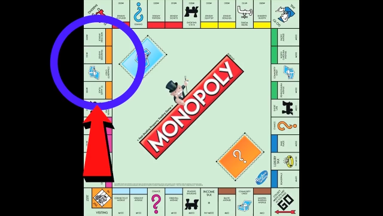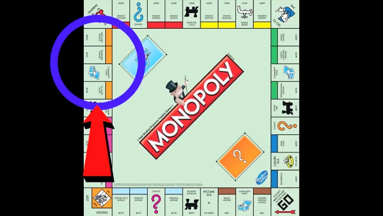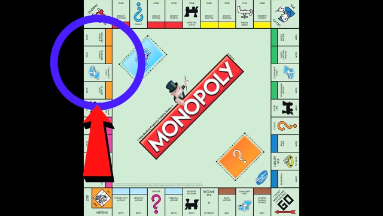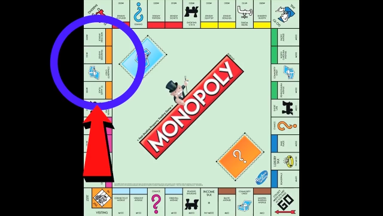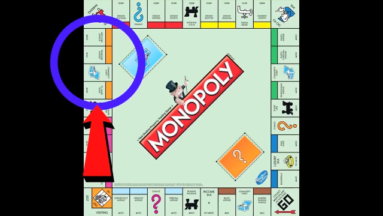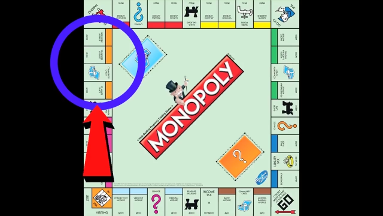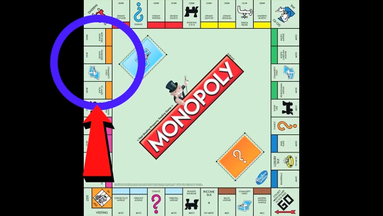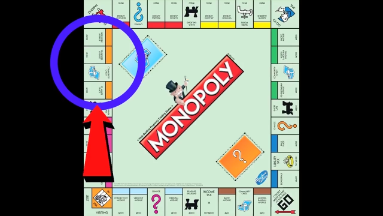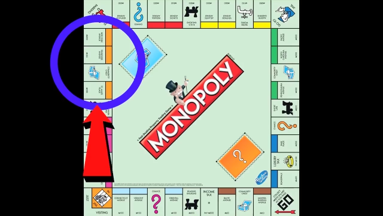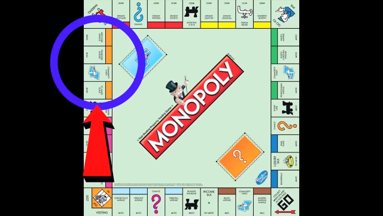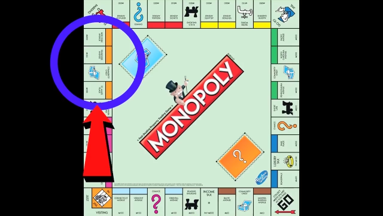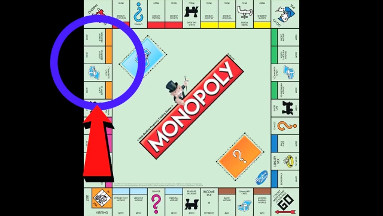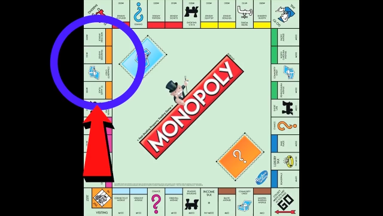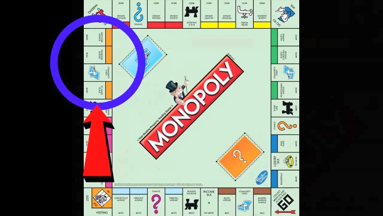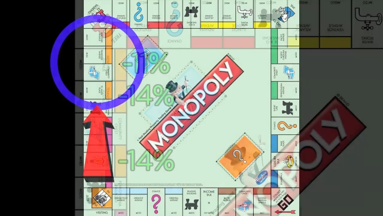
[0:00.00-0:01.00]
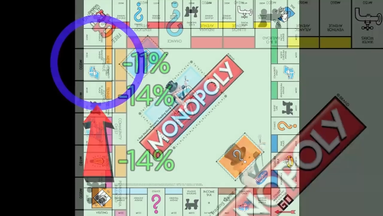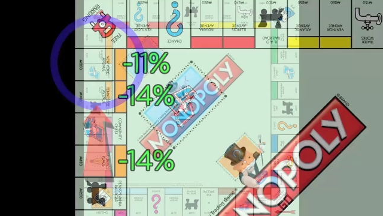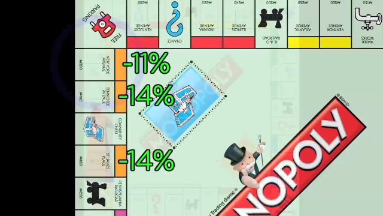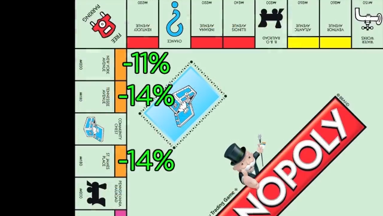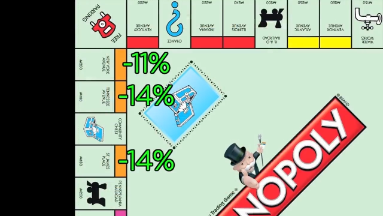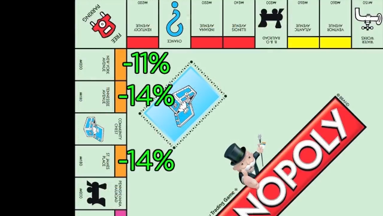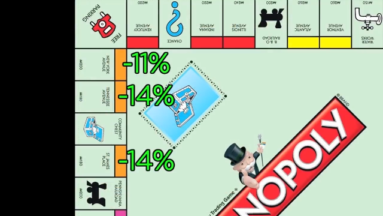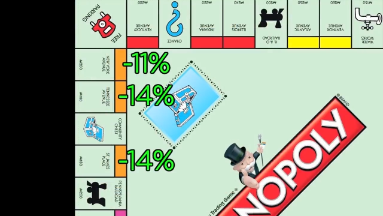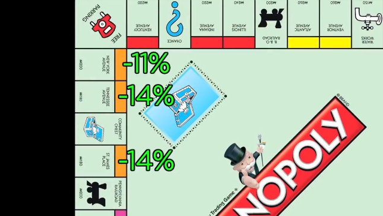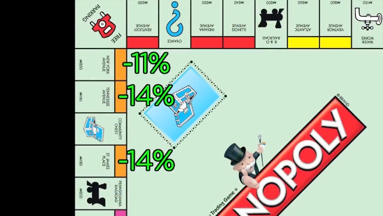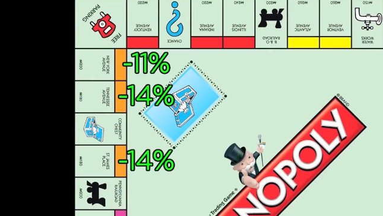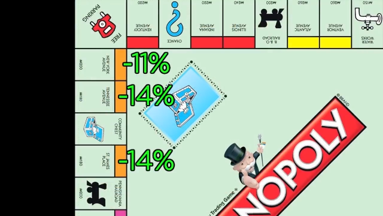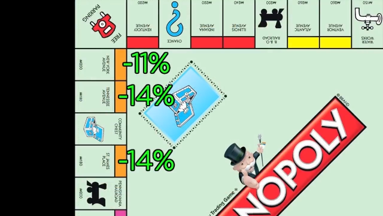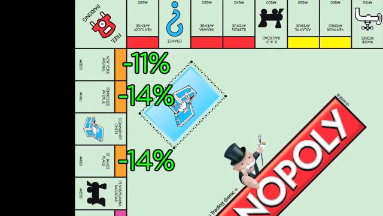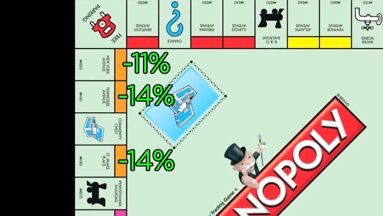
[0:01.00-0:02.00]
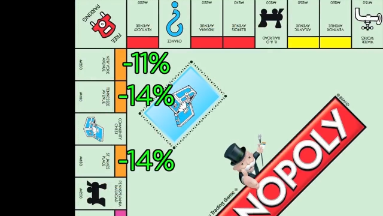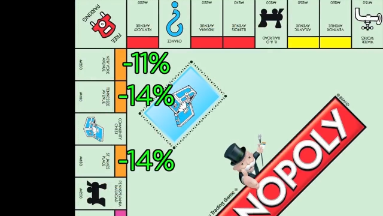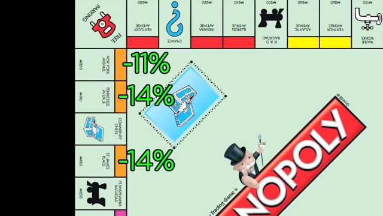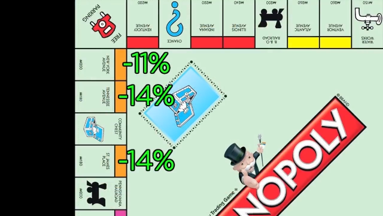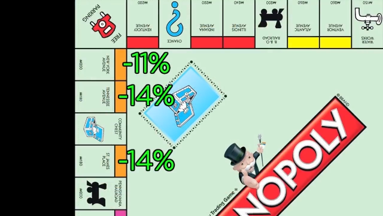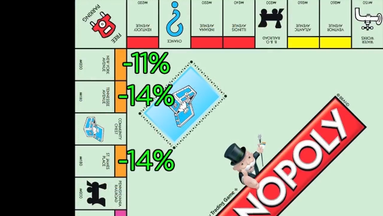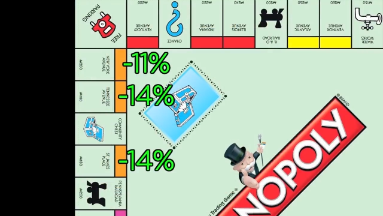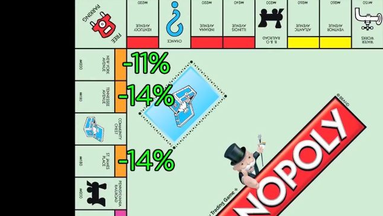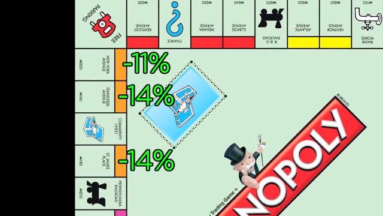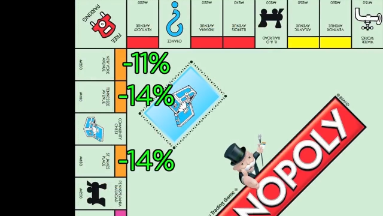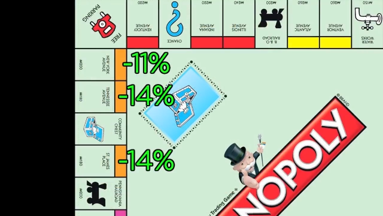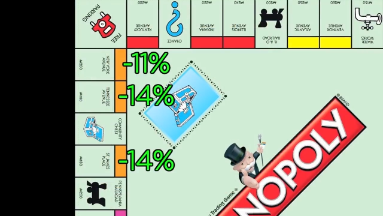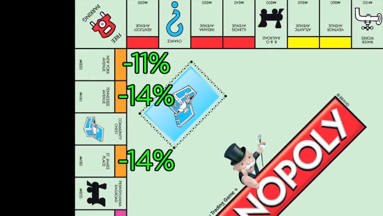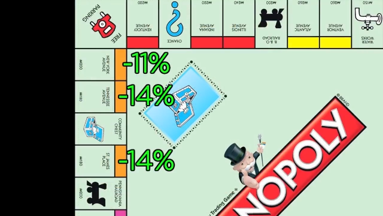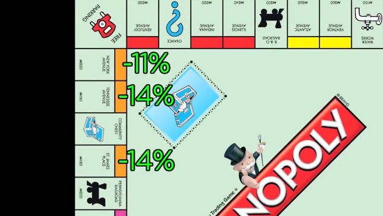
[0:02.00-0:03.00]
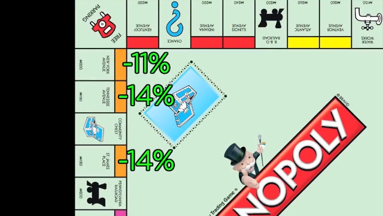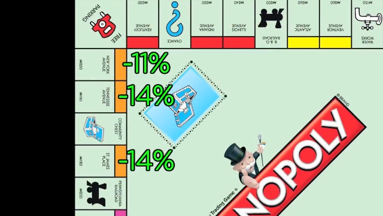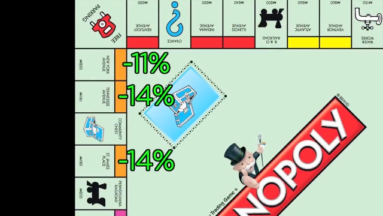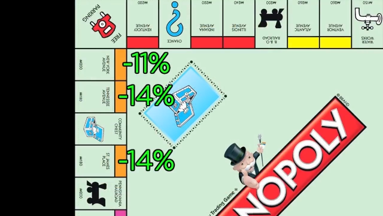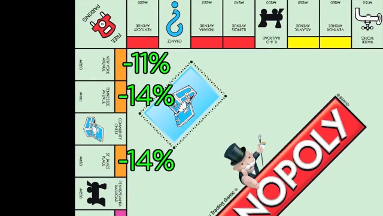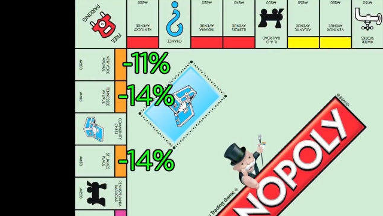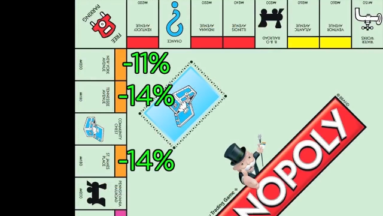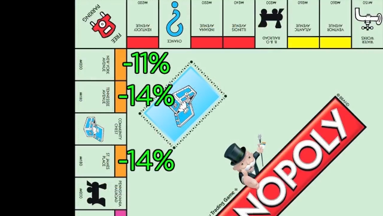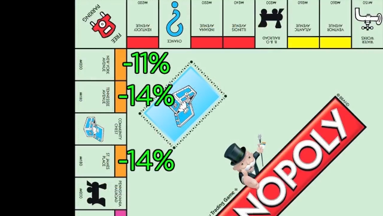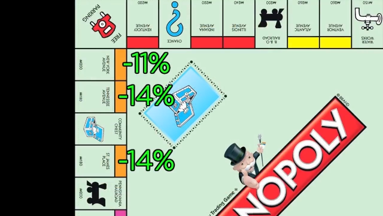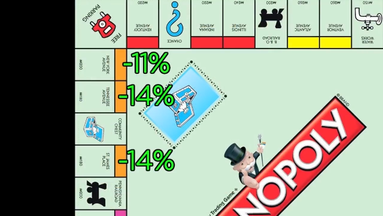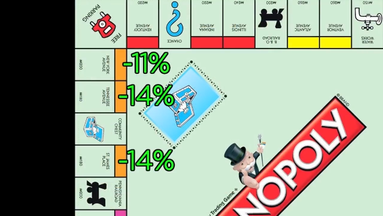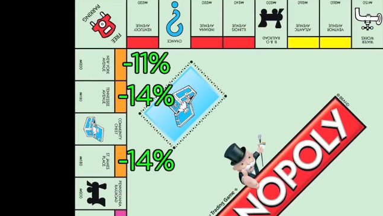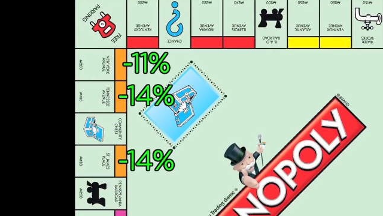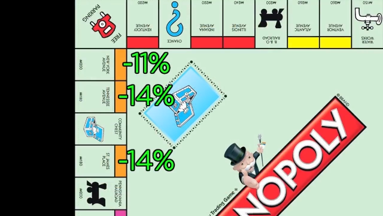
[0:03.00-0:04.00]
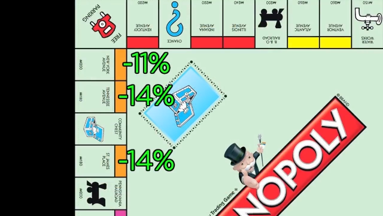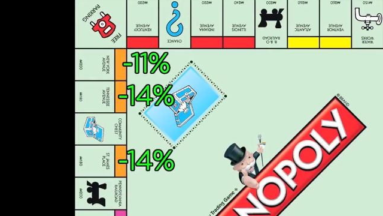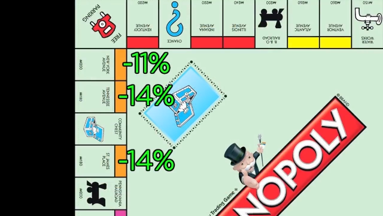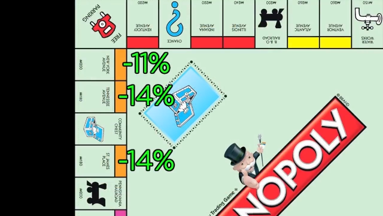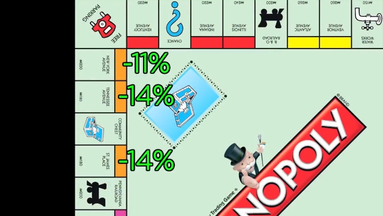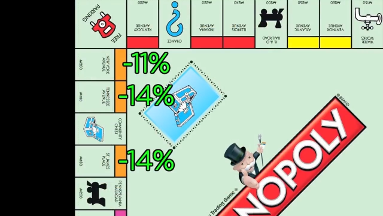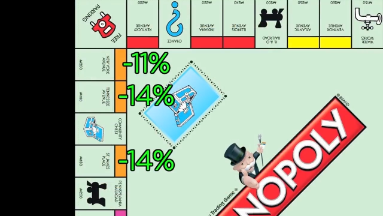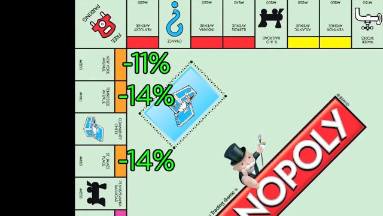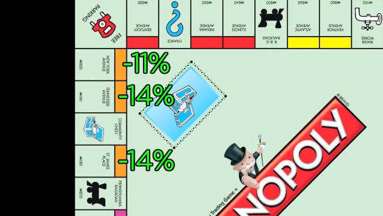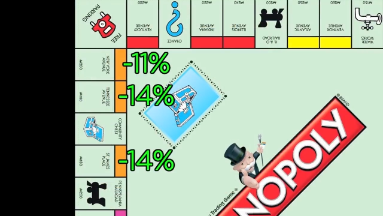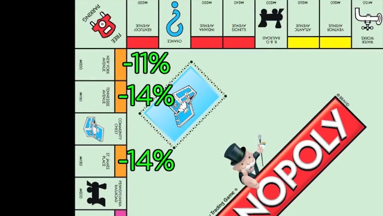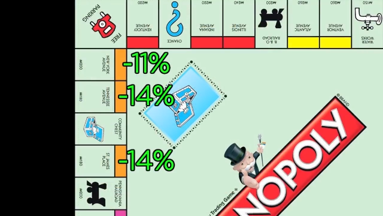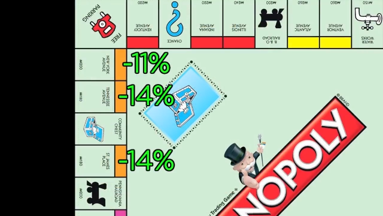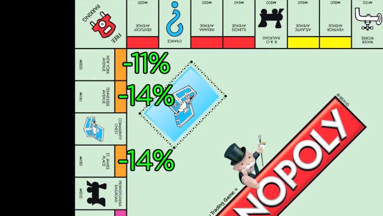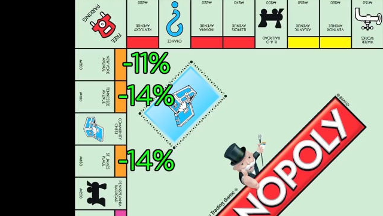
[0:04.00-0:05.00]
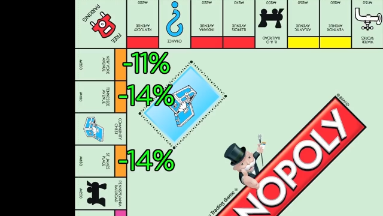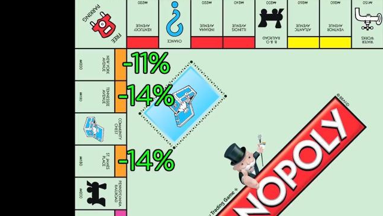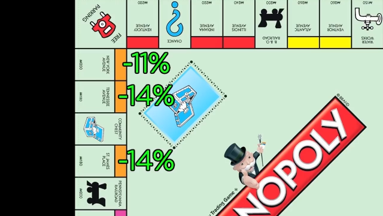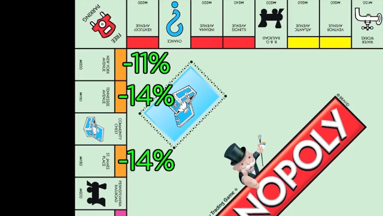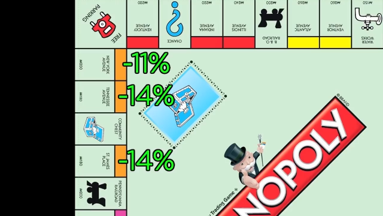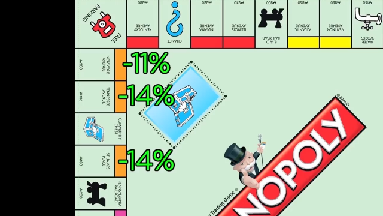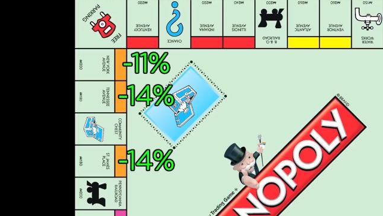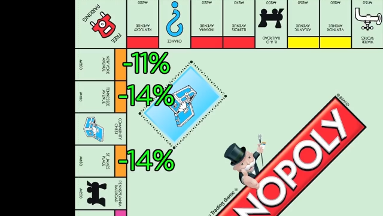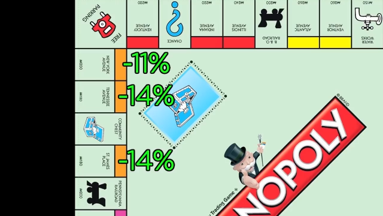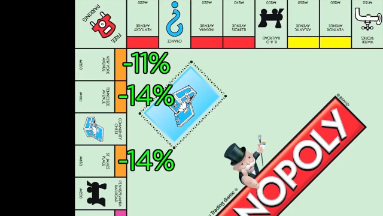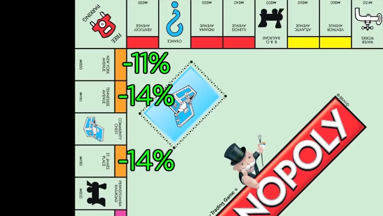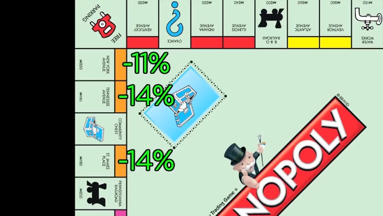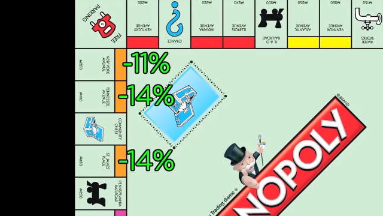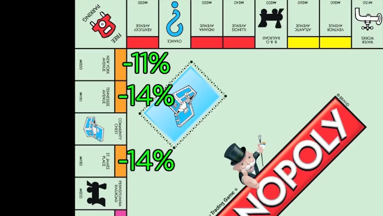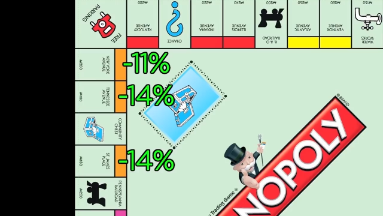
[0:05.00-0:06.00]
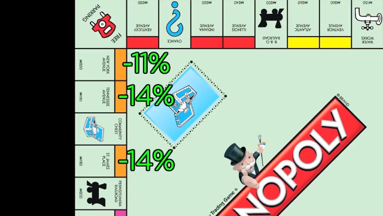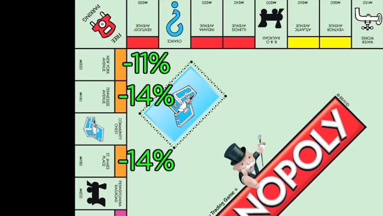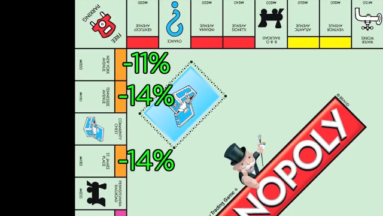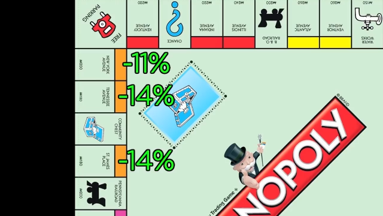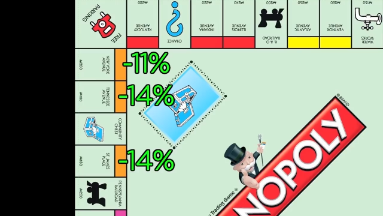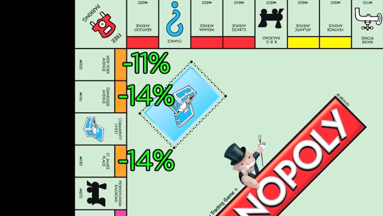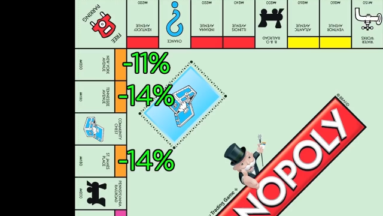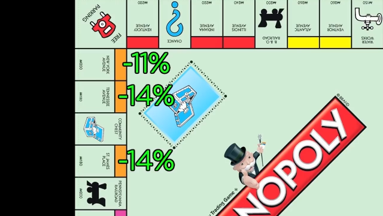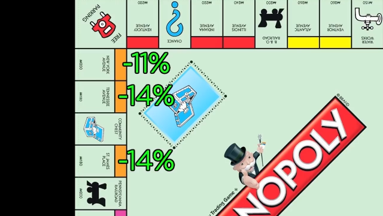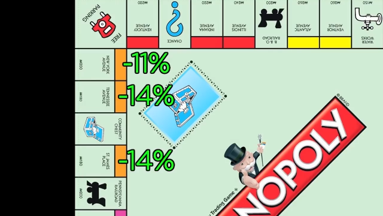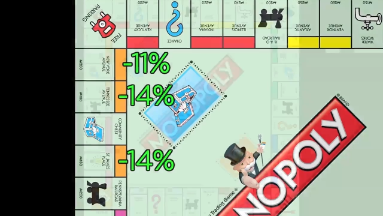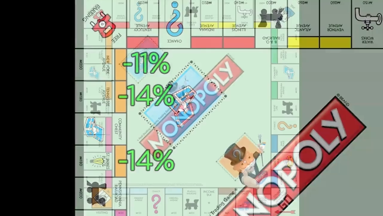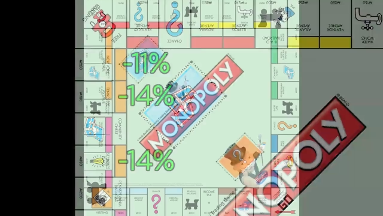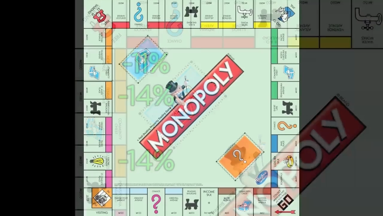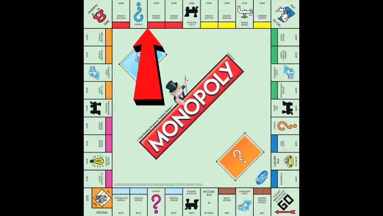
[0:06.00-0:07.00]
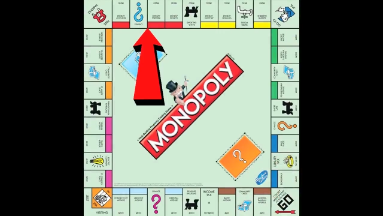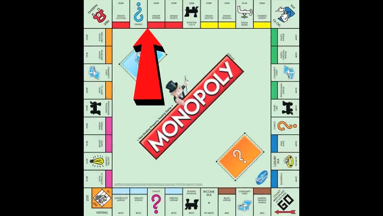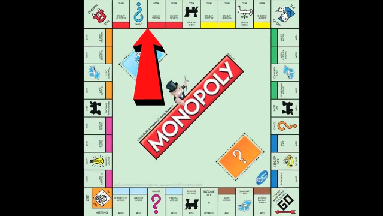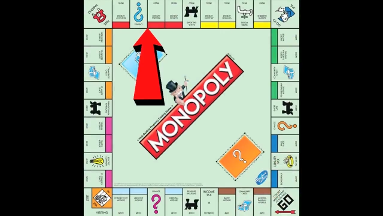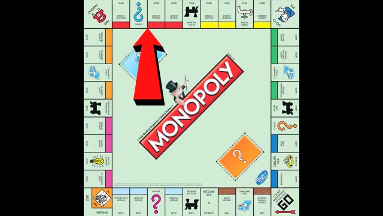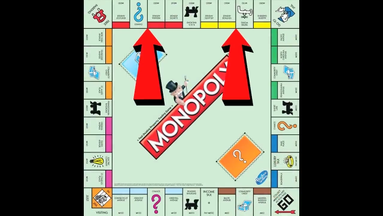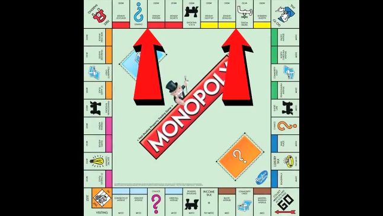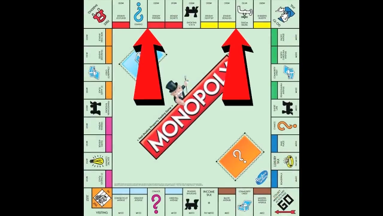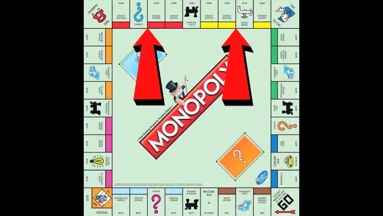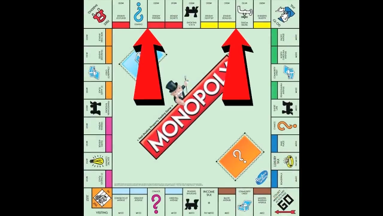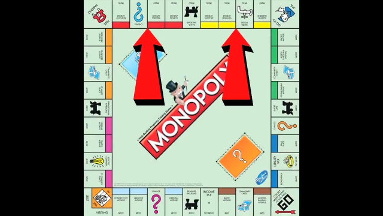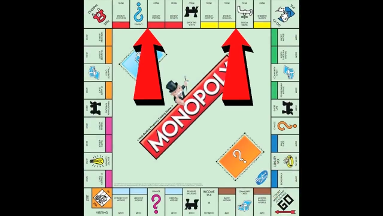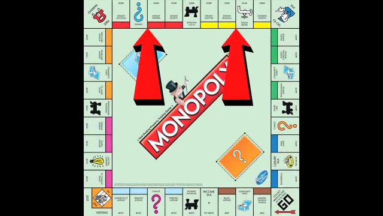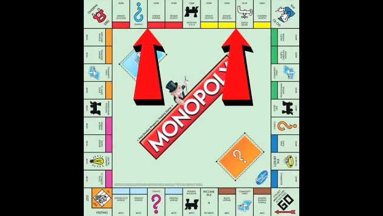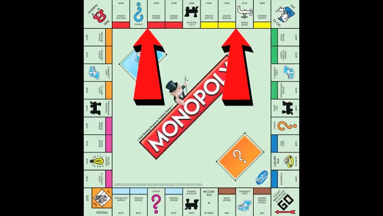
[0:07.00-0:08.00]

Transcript: (no speaker visible)